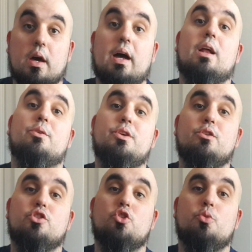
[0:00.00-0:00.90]
Hello
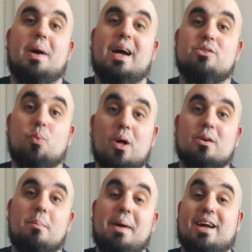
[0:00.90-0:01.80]
YouTube and
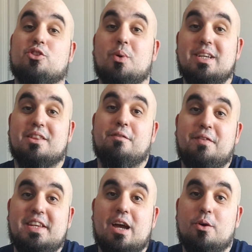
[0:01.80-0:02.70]
welcome back to another
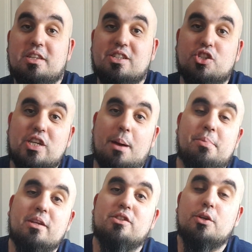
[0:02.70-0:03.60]
video. This is
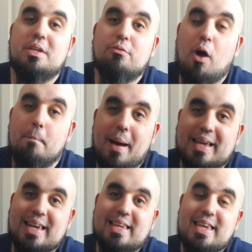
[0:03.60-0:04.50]
Champion 2D Rob
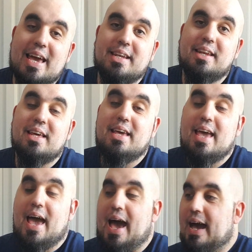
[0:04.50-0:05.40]
back again,
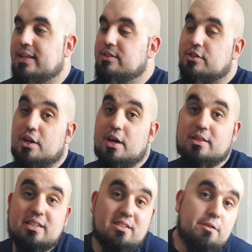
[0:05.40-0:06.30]
and
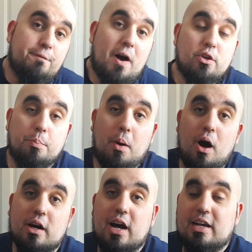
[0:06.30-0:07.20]
this is the final
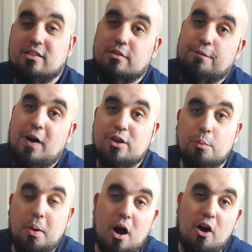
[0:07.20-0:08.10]
part, guys. It's the final
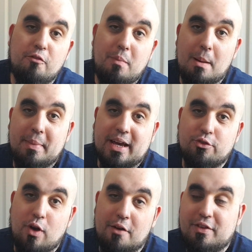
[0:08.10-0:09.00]
part of my
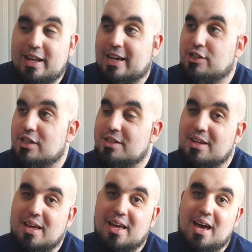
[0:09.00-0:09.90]
Megadrive collection.
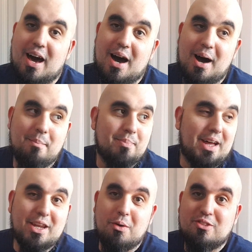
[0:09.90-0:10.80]

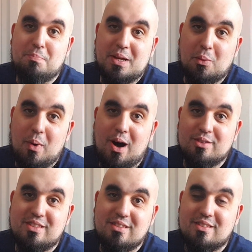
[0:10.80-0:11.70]
I know it's been a while
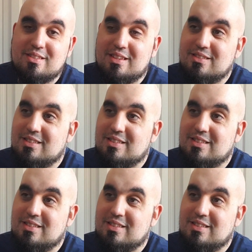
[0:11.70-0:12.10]
since